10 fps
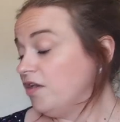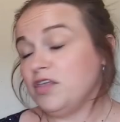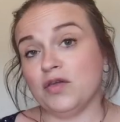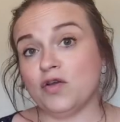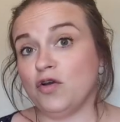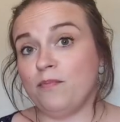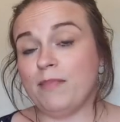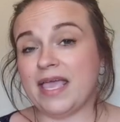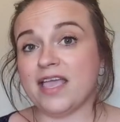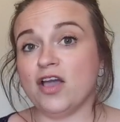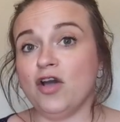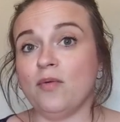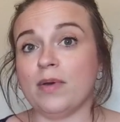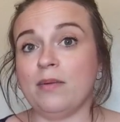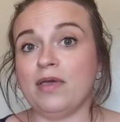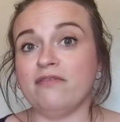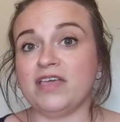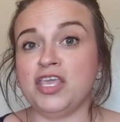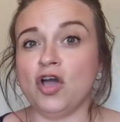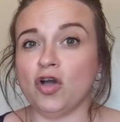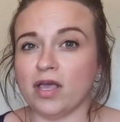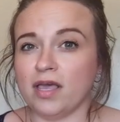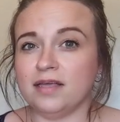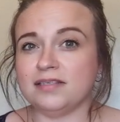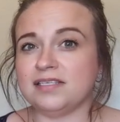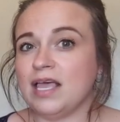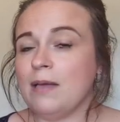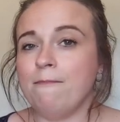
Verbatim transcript: you could make up a bit of a yogurt,